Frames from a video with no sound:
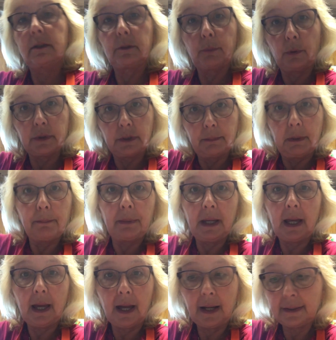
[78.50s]
supposed to be
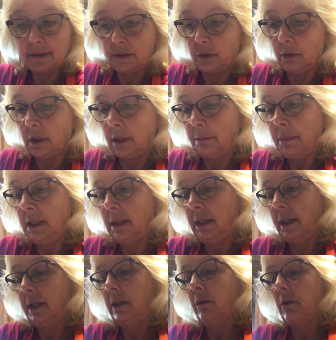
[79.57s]
packed, so it can be
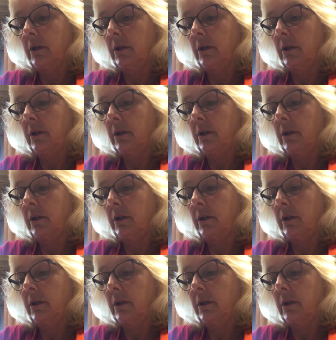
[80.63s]
light or